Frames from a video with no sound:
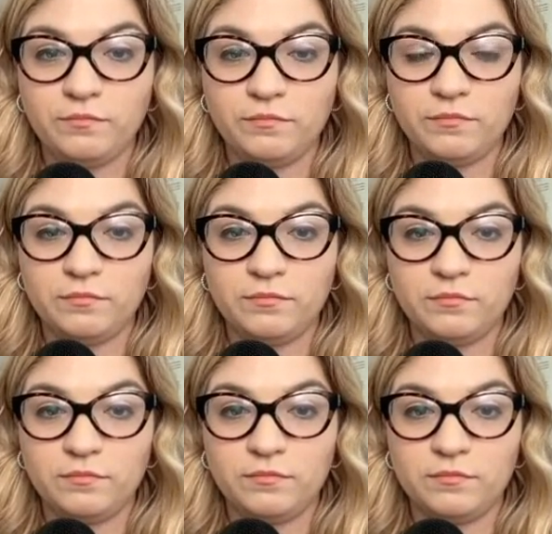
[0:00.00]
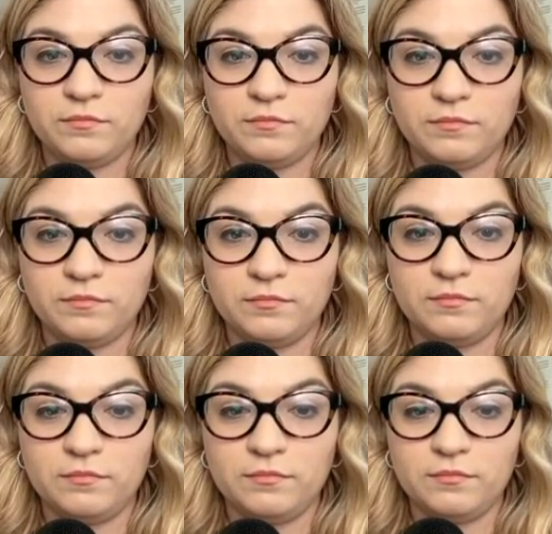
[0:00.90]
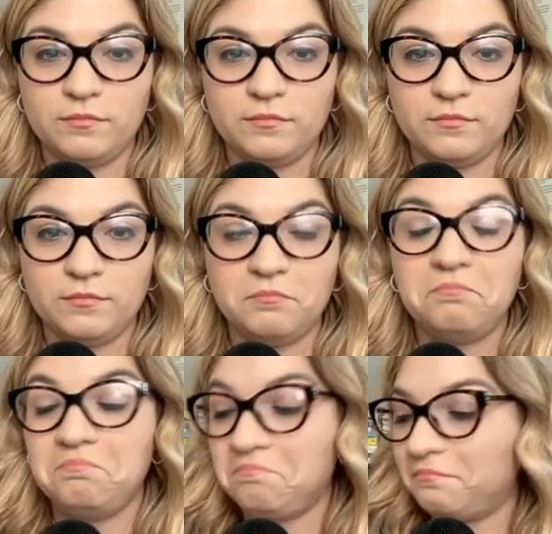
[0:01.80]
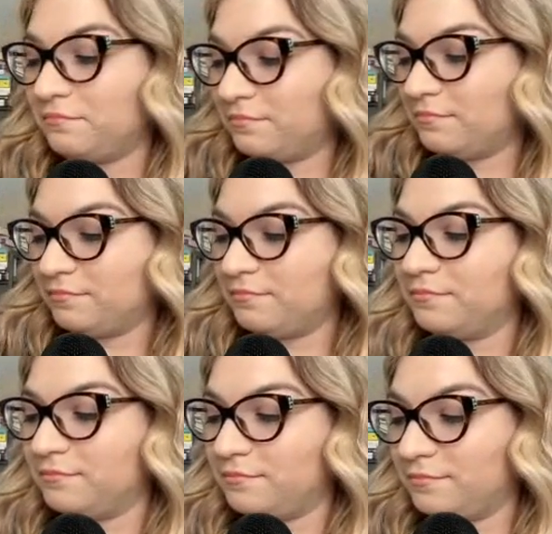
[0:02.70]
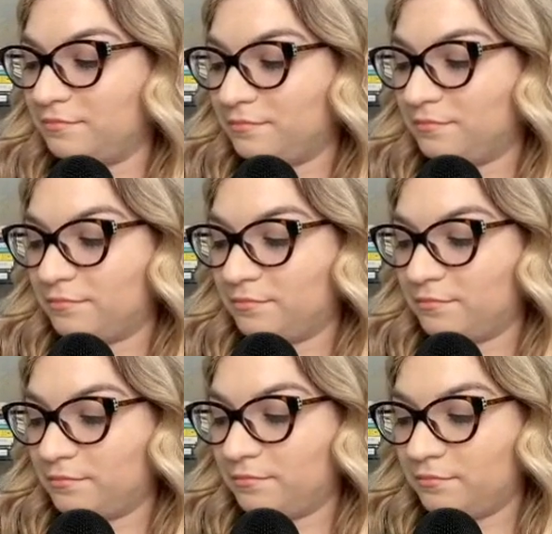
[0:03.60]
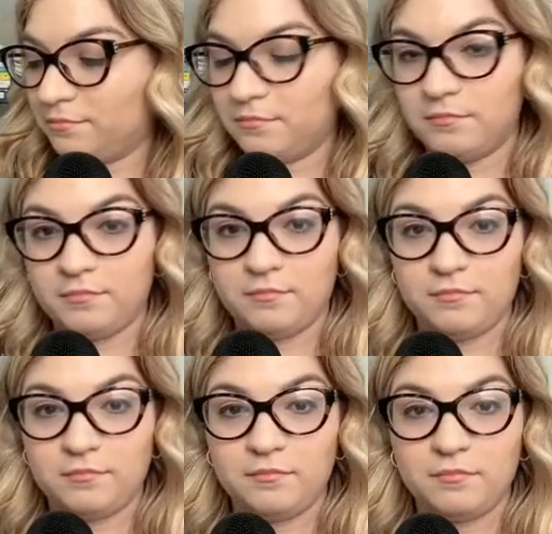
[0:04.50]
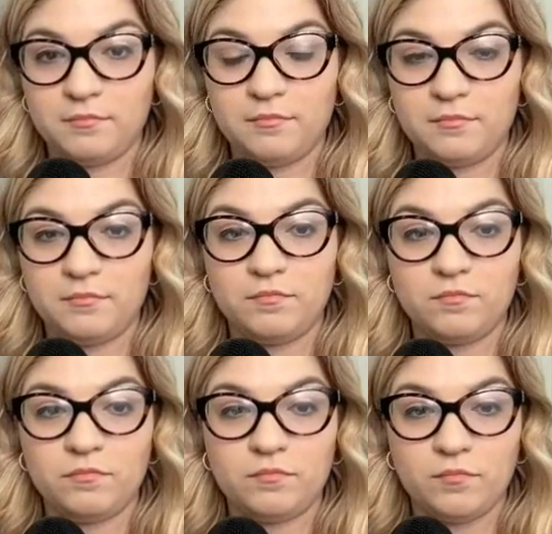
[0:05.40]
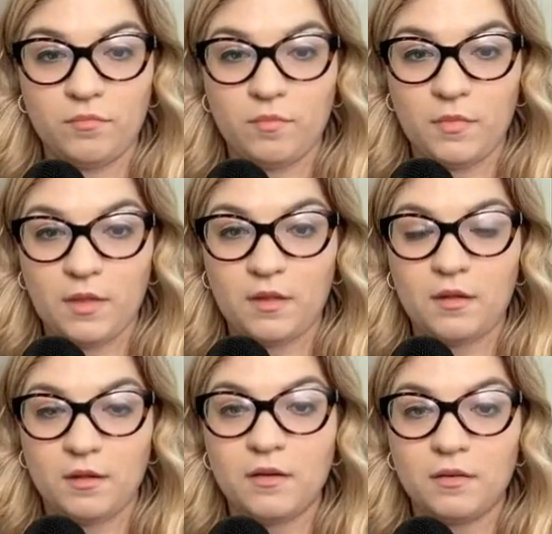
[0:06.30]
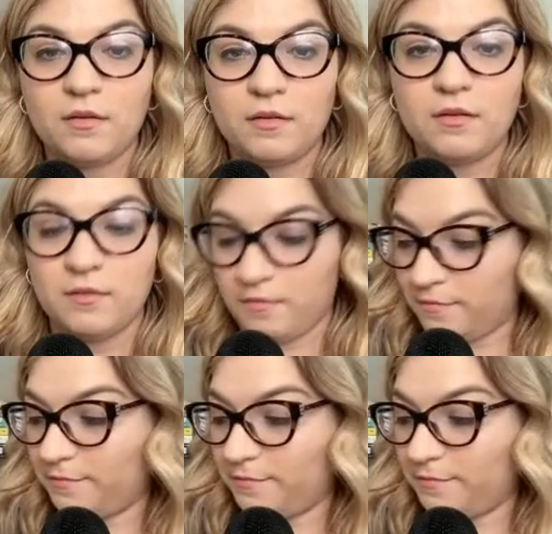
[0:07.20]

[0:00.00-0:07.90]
This person isn't speaking.